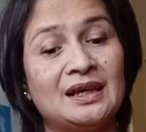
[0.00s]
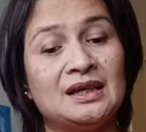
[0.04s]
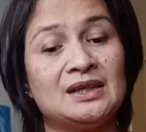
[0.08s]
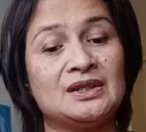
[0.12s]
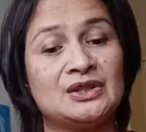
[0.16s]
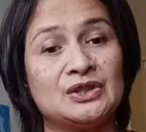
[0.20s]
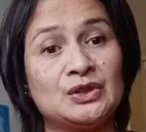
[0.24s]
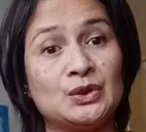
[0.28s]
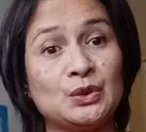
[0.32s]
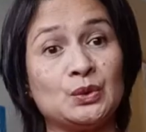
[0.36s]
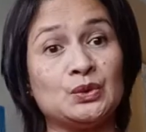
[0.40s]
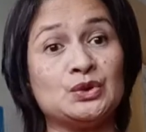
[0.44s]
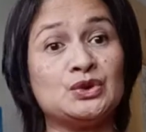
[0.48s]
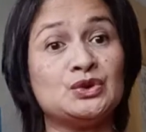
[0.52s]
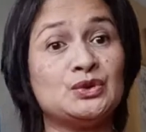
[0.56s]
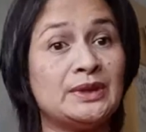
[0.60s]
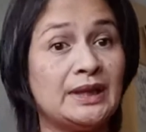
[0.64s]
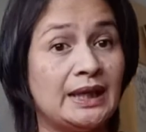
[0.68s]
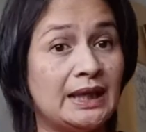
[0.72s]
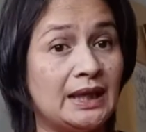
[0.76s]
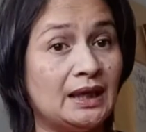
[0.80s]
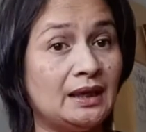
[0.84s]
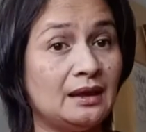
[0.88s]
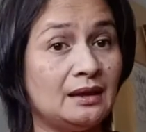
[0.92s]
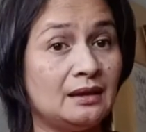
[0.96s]
So
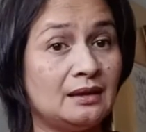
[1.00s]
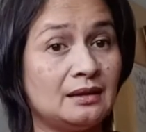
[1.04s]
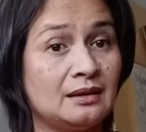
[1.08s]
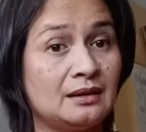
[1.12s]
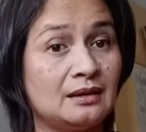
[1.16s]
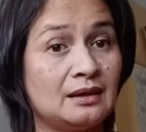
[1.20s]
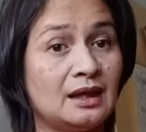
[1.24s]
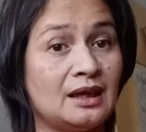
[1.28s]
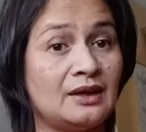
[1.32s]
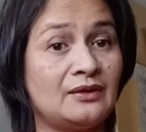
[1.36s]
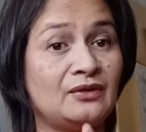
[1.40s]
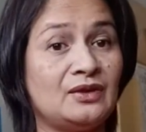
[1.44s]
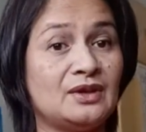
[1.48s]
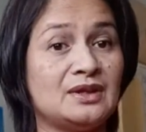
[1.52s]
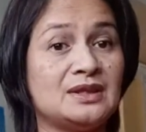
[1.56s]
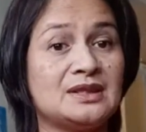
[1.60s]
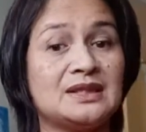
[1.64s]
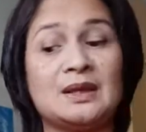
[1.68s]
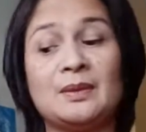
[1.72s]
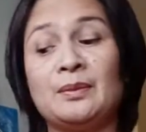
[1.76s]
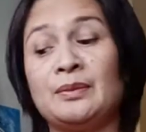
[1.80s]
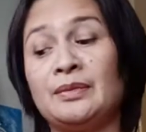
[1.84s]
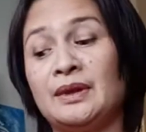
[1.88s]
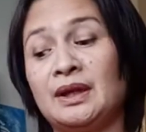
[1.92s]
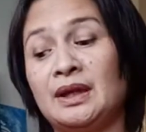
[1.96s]
today, I've got
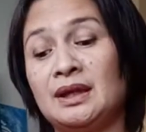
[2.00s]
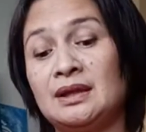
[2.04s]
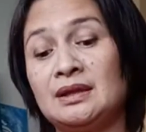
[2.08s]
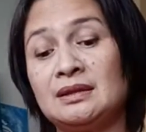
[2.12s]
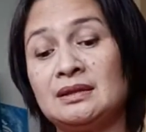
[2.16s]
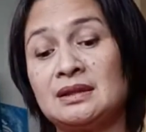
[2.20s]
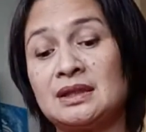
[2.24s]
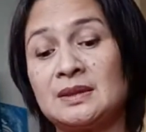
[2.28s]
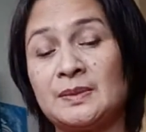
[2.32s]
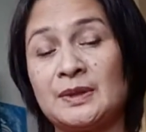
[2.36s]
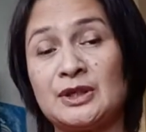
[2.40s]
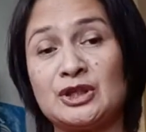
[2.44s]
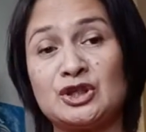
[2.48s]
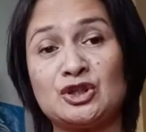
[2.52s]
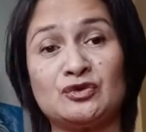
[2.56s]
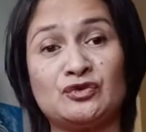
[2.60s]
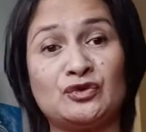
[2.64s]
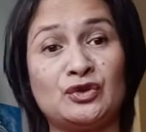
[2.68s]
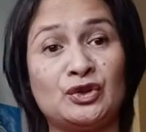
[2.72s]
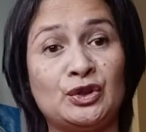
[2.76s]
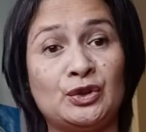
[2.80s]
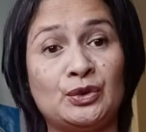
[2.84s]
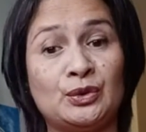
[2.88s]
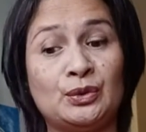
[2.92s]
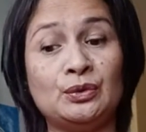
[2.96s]
something special
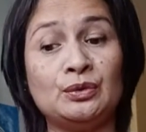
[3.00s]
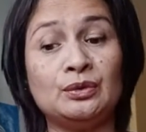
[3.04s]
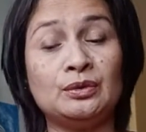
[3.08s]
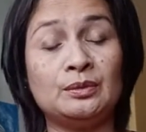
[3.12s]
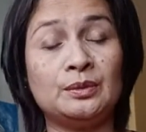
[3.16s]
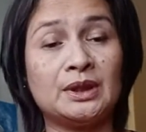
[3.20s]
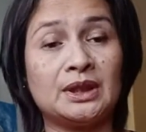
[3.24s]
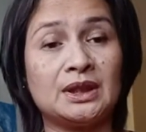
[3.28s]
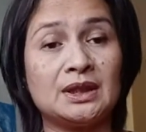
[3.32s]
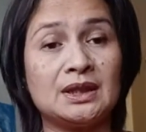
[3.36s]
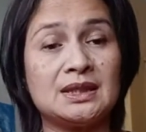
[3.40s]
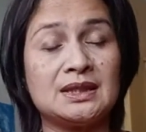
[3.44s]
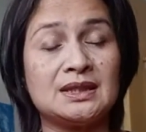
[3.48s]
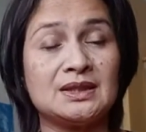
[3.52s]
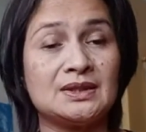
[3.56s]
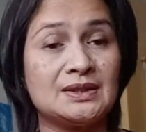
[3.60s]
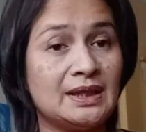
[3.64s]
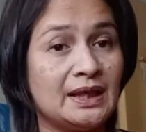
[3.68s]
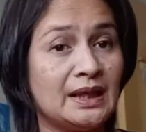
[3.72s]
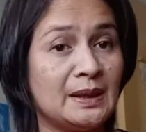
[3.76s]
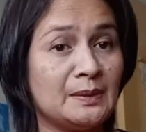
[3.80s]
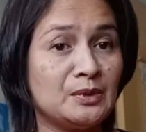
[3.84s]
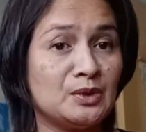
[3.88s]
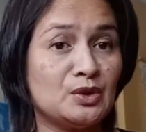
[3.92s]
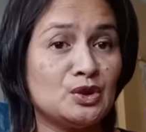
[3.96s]
for you because
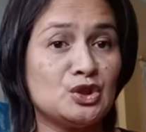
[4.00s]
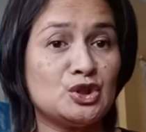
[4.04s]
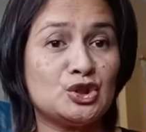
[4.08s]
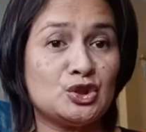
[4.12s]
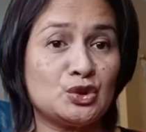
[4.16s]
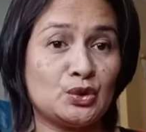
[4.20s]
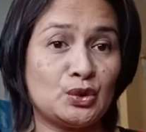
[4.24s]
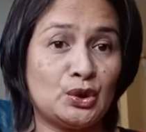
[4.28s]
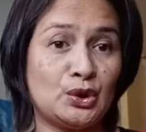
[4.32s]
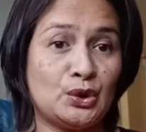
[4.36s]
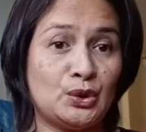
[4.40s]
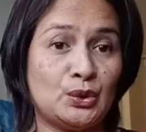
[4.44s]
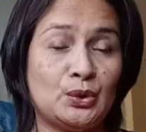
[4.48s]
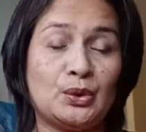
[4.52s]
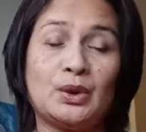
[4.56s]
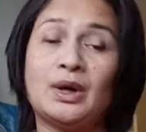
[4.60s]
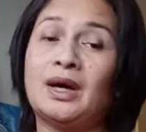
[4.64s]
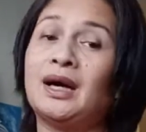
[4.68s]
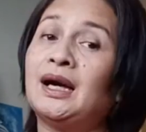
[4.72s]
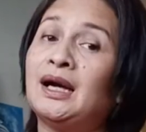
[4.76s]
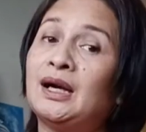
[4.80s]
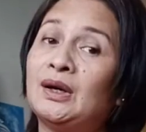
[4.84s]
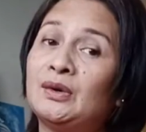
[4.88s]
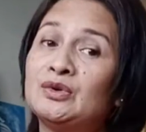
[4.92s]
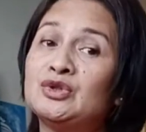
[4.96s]
today I'm going to show you
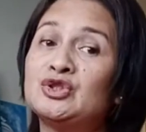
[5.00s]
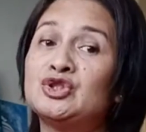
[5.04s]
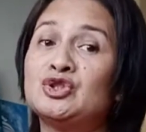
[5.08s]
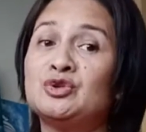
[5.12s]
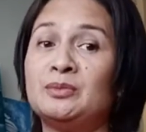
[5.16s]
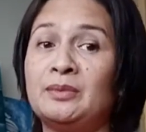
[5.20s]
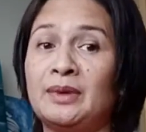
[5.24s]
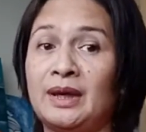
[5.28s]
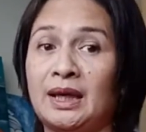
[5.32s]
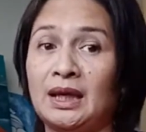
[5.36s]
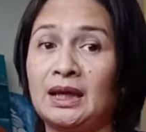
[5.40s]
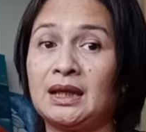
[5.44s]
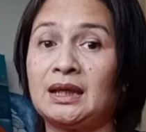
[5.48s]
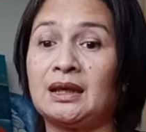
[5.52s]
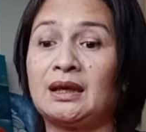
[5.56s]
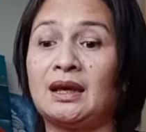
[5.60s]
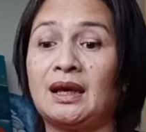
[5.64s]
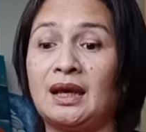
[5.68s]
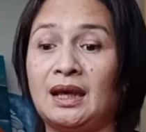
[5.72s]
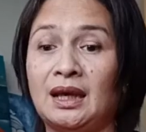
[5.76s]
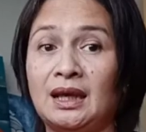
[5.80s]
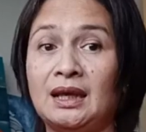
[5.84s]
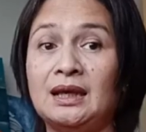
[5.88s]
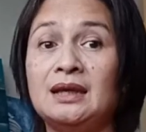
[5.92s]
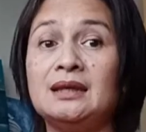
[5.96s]
how to make
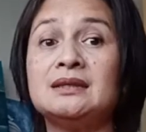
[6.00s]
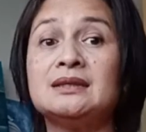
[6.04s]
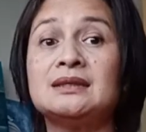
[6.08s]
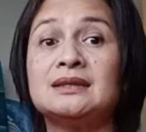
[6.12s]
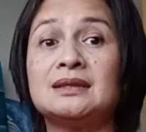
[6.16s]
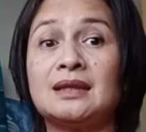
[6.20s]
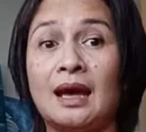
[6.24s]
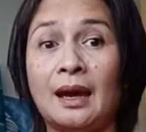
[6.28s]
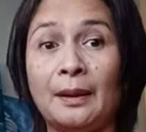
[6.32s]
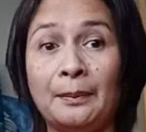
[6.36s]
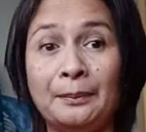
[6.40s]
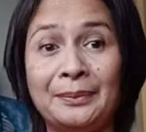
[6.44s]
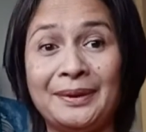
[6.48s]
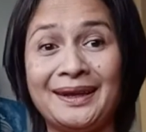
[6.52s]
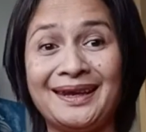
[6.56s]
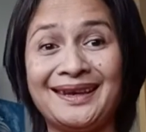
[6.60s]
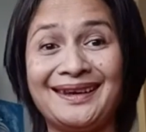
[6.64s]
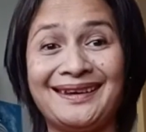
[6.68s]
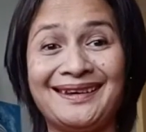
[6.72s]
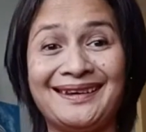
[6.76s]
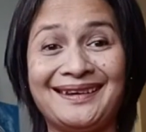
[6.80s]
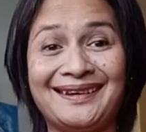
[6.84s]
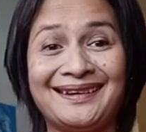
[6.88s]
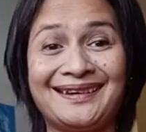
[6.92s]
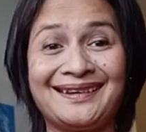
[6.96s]
a
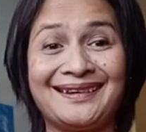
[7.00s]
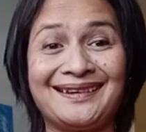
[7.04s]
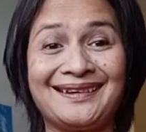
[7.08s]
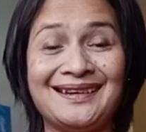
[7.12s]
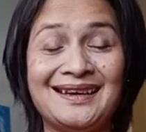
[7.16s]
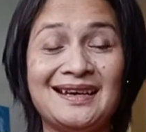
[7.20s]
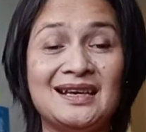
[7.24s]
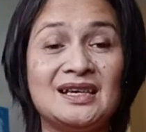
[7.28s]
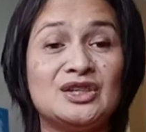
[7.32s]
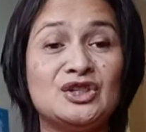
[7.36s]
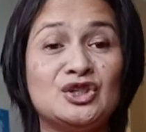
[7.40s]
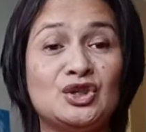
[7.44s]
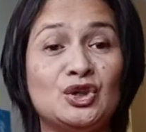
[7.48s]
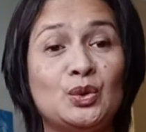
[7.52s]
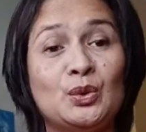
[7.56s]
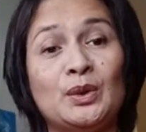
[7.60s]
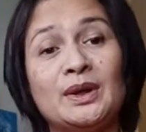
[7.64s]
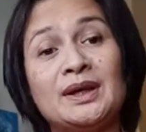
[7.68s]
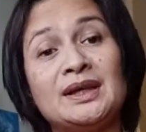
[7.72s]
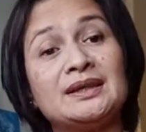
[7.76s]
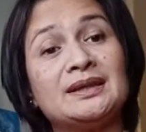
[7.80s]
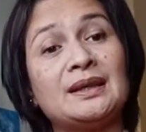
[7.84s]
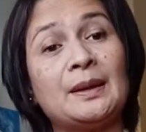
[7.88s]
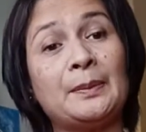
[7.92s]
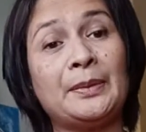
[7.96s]
tapir. Do you know what
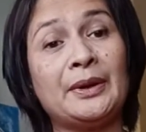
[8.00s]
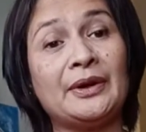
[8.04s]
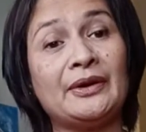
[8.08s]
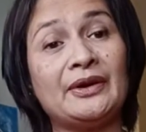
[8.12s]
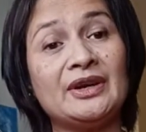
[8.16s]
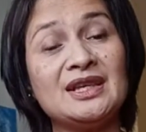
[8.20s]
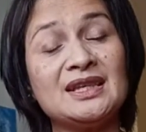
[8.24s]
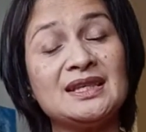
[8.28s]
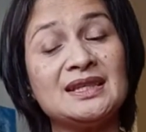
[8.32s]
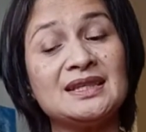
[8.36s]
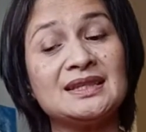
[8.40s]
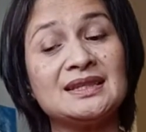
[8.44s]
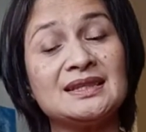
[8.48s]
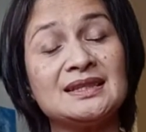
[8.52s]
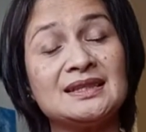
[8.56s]
a tapir is?